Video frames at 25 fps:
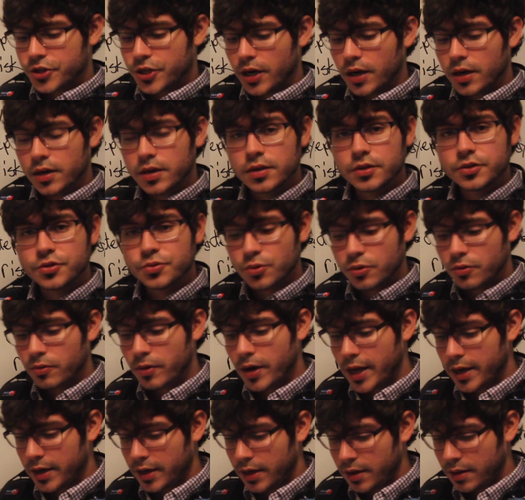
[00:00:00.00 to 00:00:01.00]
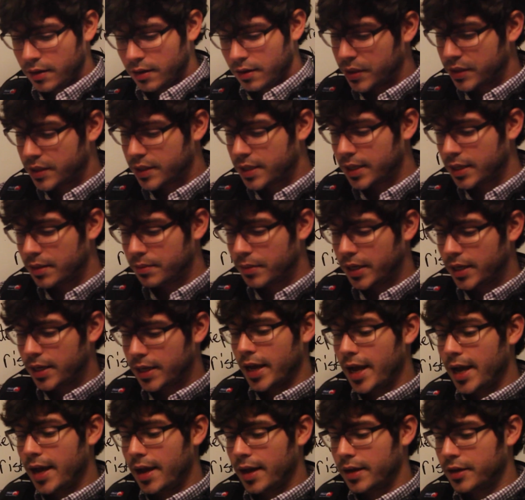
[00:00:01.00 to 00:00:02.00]
shotguns were ready, but teammate
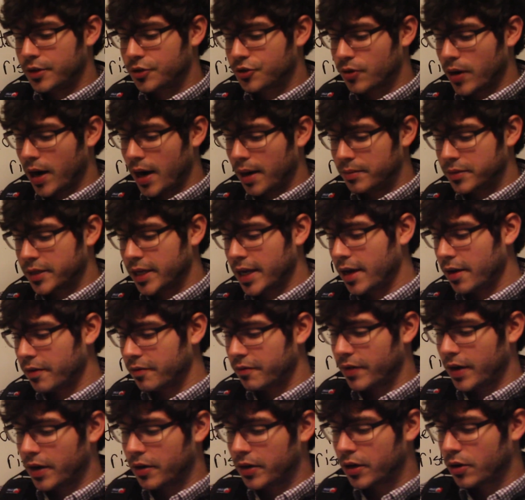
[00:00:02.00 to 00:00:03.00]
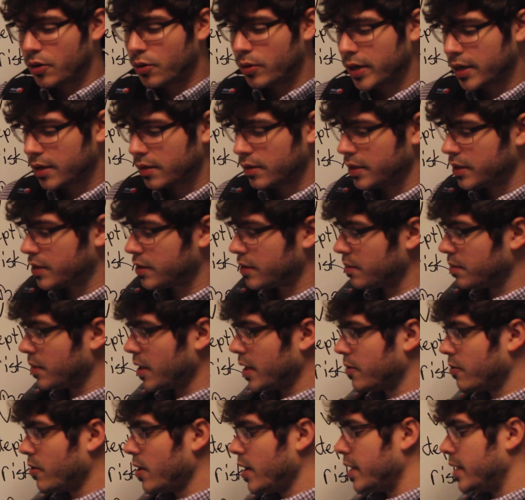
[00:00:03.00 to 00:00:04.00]
A dropped down very quickly to
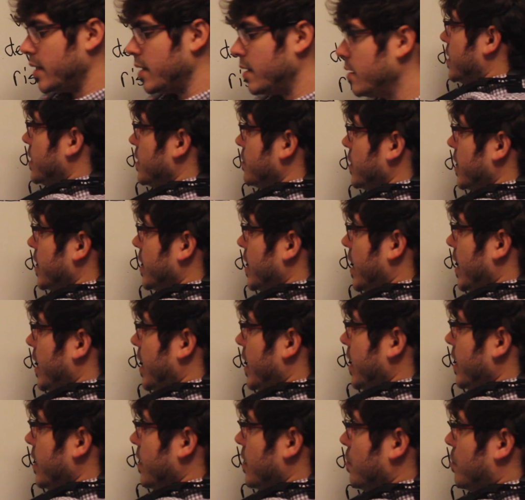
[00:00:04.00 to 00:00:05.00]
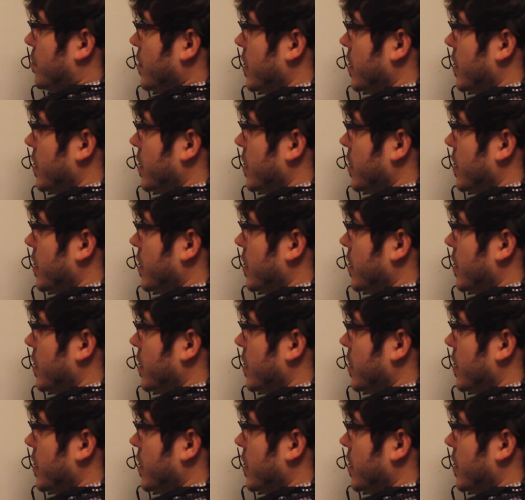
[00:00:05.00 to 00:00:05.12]
my right. Teammate A